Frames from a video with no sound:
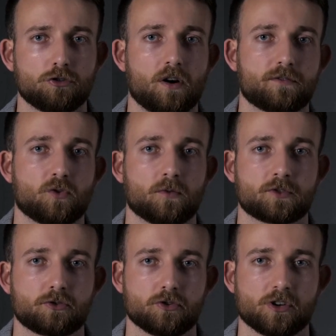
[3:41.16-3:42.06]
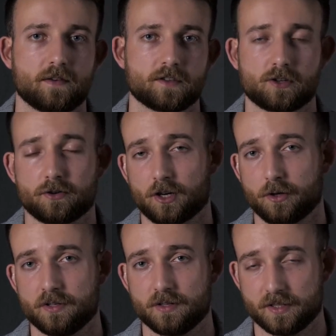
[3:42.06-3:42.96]
Kraftform screwdrivers are
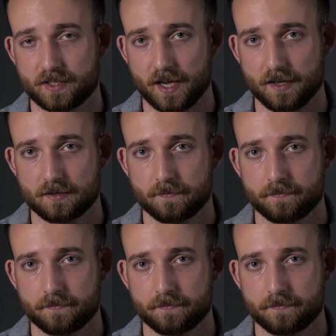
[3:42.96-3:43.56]
included in this kit: